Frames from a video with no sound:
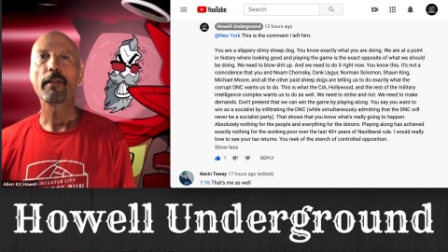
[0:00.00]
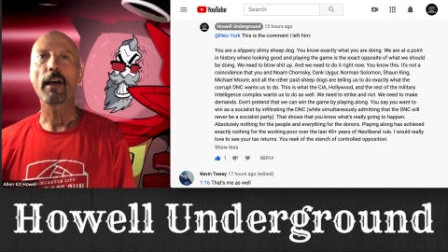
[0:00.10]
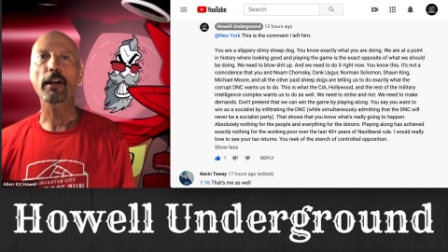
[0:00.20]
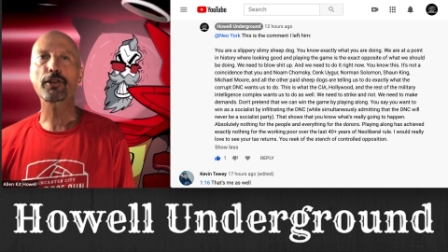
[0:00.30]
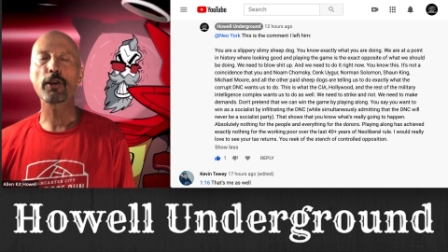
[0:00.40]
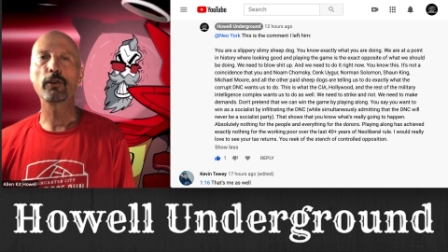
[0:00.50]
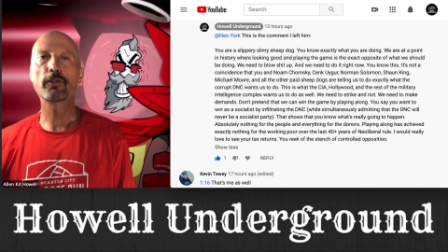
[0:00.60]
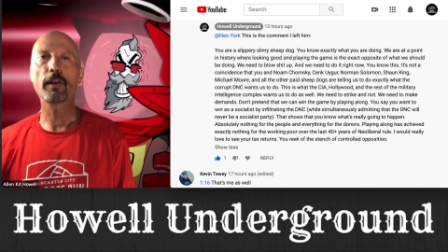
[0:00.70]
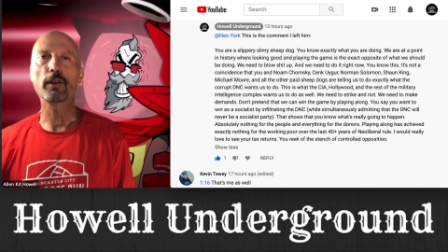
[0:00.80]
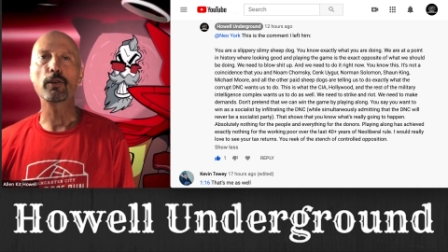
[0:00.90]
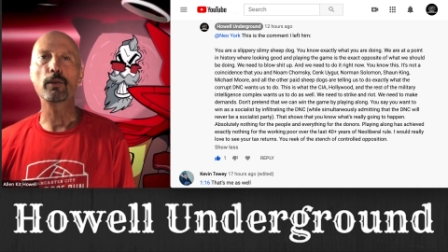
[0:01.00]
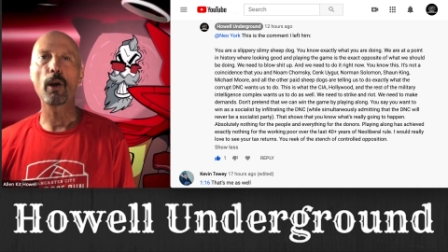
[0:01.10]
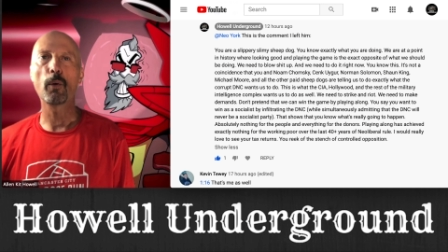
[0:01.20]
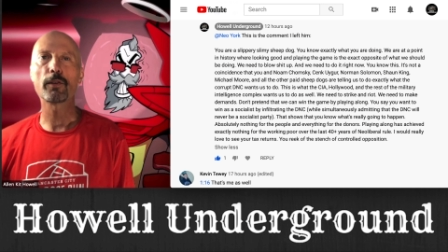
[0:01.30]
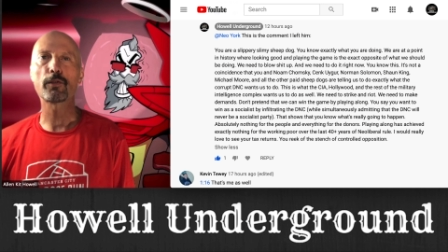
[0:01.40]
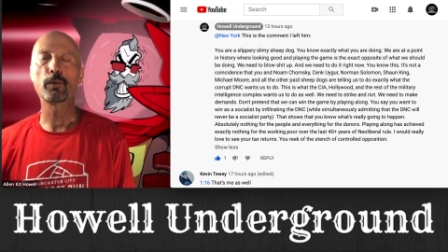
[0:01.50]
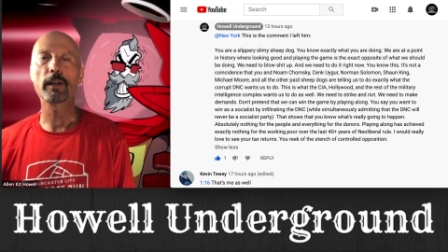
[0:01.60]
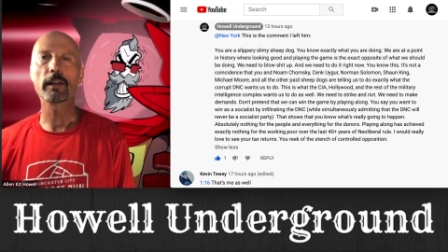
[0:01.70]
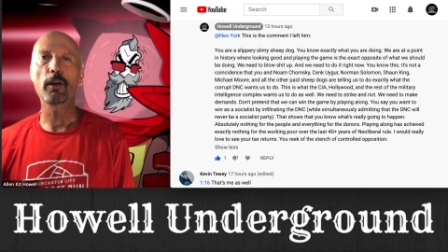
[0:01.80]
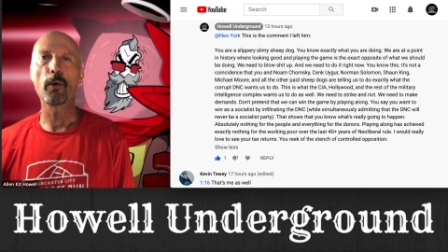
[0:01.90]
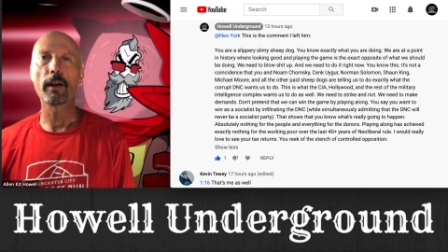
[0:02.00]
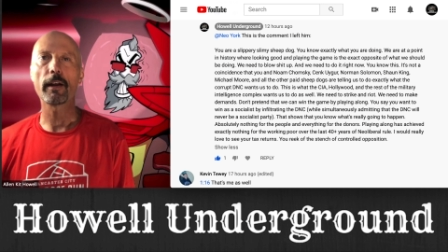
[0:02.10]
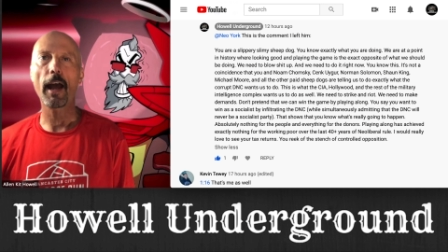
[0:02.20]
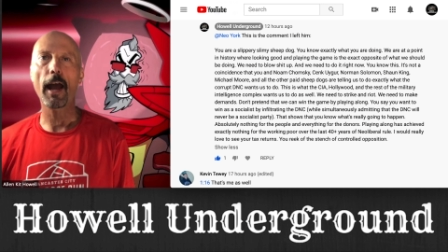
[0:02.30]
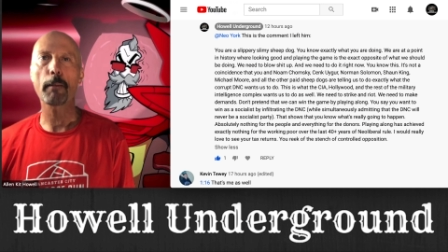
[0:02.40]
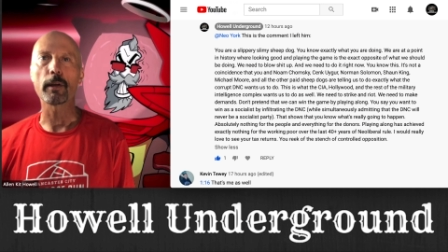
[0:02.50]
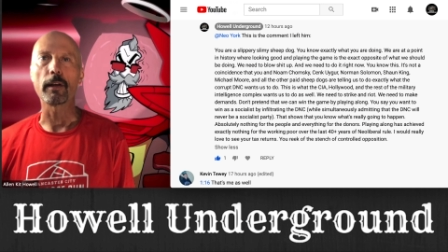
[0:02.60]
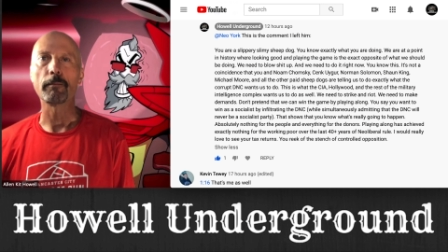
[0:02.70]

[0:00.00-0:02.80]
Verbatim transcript: That shows that you know what's really going to happen.